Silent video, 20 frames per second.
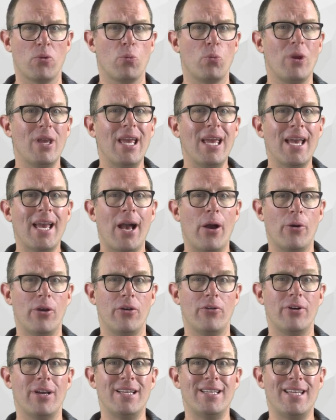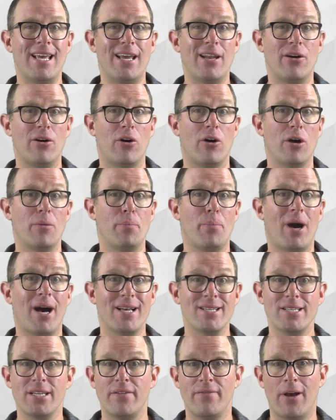we can calculate data on
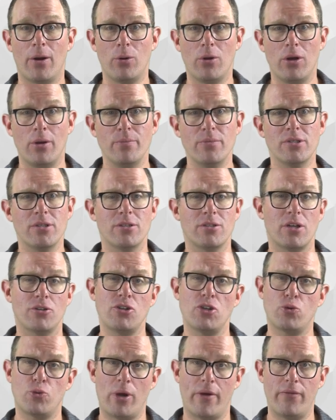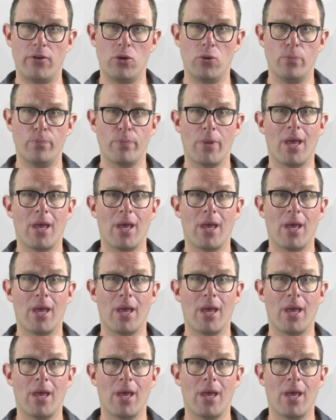positive outcomes such as revenue,